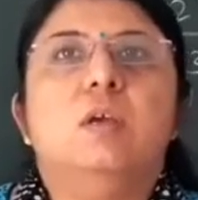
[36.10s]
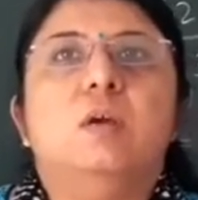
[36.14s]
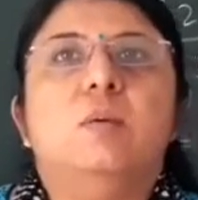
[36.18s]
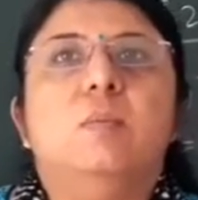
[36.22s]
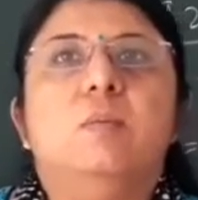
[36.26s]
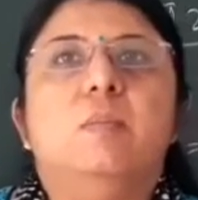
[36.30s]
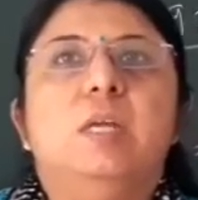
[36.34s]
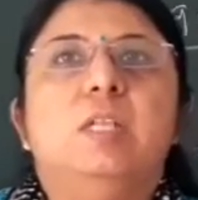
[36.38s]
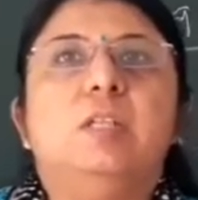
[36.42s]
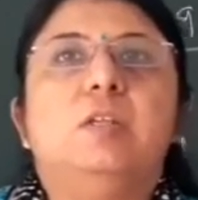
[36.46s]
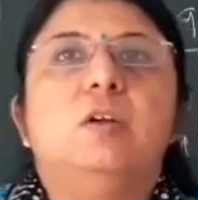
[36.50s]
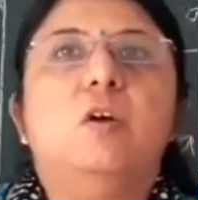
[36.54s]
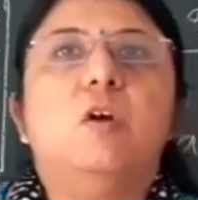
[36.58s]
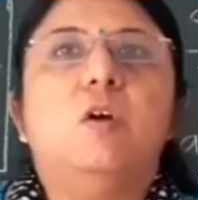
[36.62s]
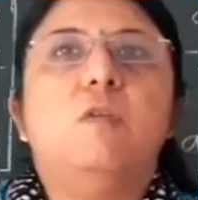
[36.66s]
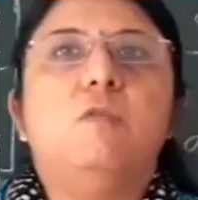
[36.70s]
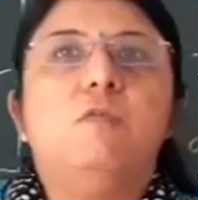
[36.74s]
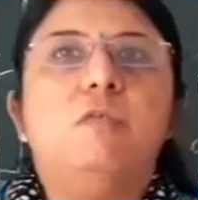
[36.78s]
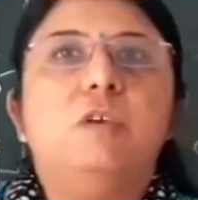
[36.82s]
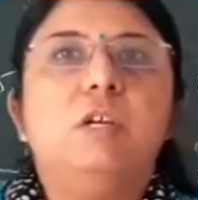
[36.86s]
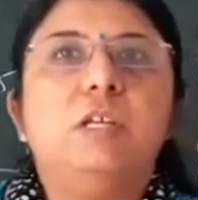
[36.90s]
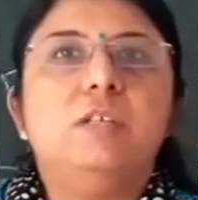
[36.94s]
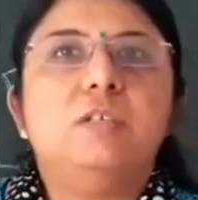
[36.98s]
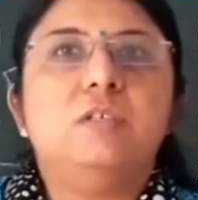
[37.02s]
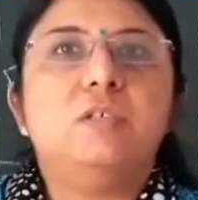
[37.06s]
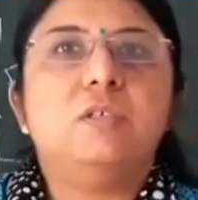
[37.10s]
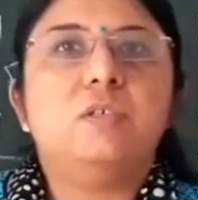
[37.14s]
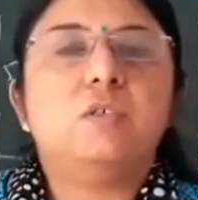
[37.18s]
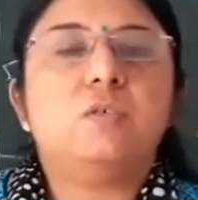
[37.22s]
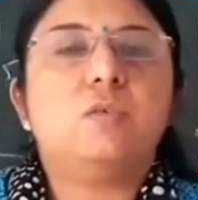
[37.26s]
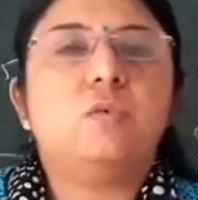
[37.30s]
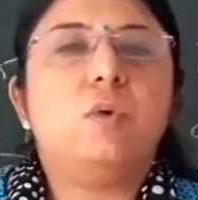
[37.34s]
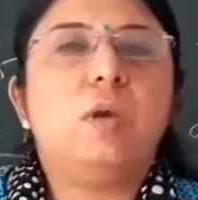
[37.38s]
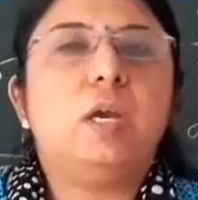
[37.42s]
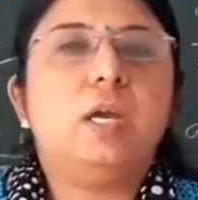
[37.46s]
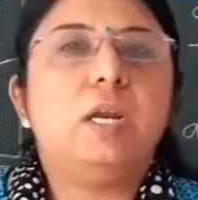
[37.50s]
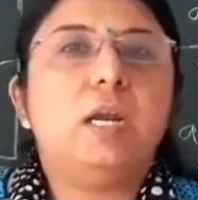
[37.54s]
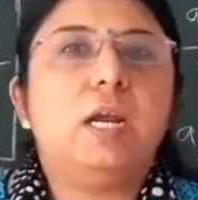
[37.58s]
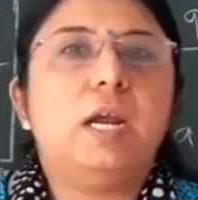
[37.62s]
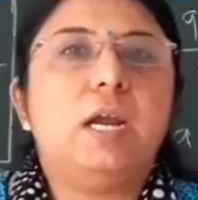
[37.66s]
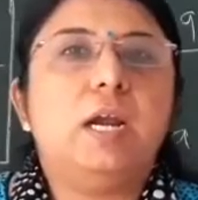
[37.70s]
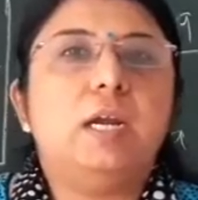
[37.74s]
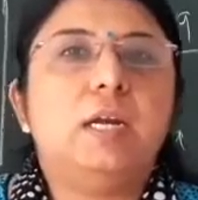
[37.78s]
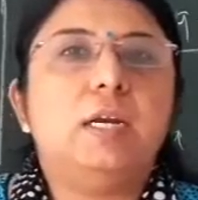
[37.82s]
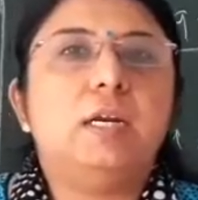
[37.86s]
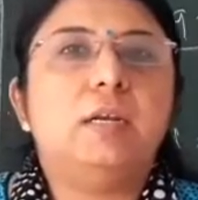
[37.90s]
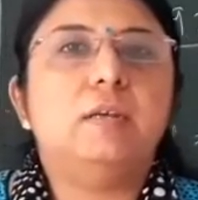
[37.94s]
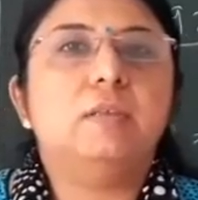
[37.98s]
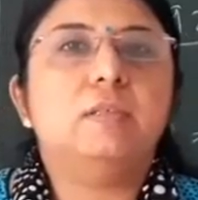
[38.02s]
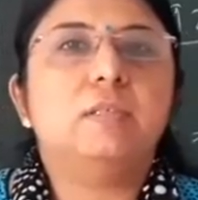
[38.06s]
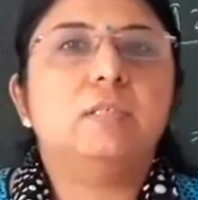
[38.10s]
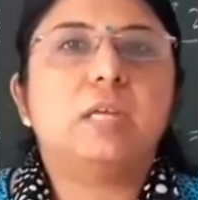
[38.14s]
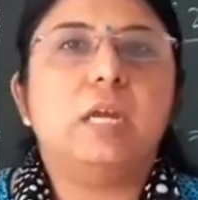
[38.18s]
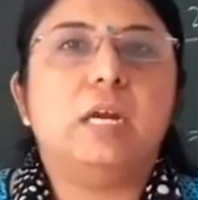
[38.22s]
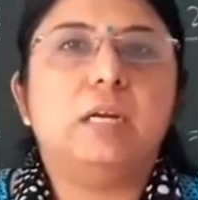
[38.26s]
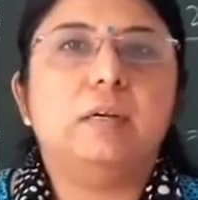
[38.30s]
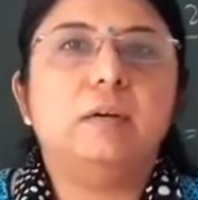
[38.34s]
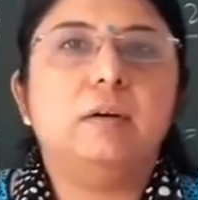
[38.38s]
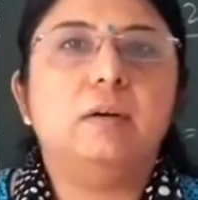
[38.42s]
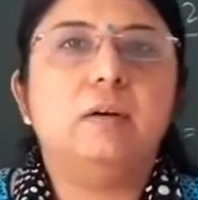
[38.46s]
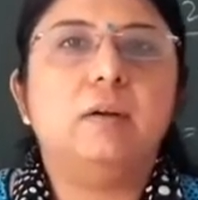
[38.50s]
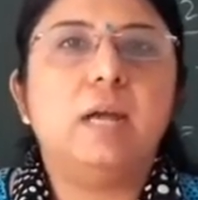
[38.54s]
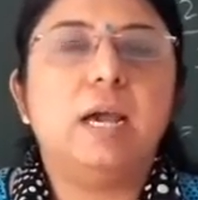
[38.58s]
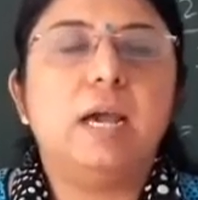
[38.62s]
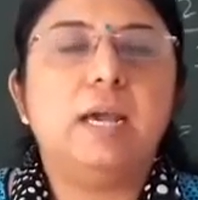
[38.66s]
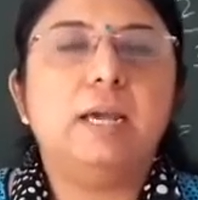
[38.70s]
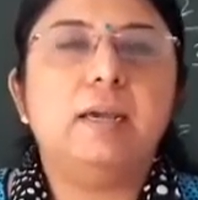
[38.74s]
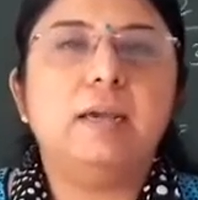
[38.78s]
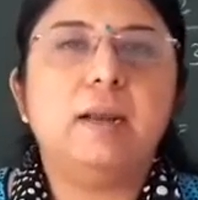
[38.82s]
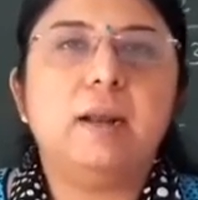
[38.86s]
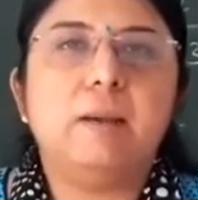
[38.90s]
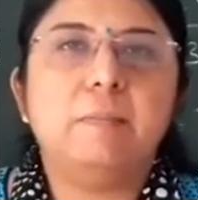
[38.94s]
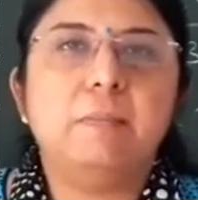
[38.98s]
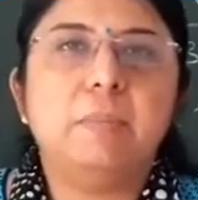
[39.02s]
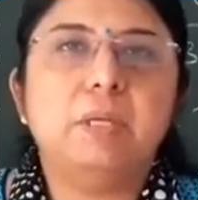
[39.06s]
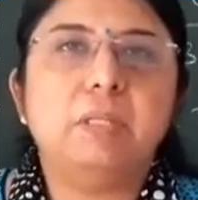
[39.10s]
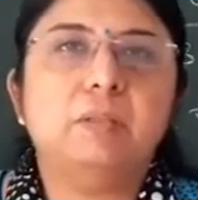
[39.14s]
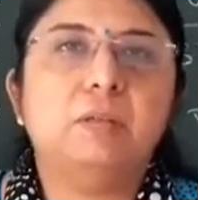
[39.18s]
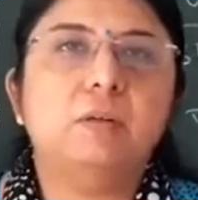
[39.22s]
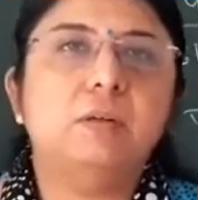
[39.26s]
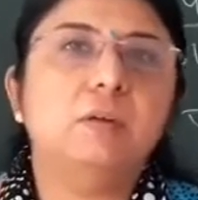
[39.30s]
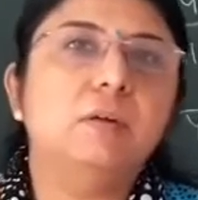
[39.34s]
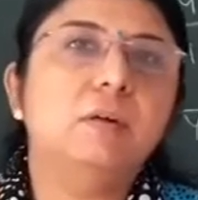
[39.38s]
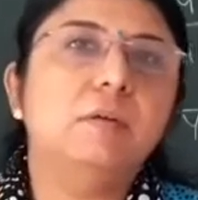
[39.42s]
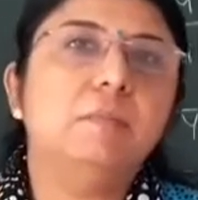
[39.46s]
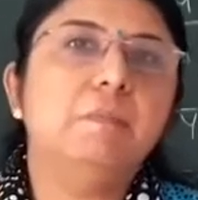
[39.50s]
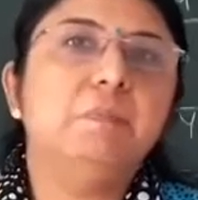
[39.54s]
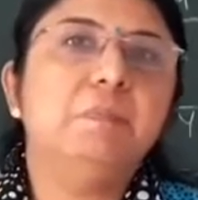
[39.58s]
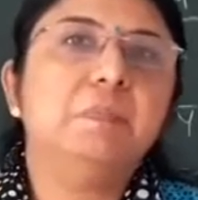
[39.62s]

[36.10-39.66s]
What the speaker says: method of least square and scatter diagram method,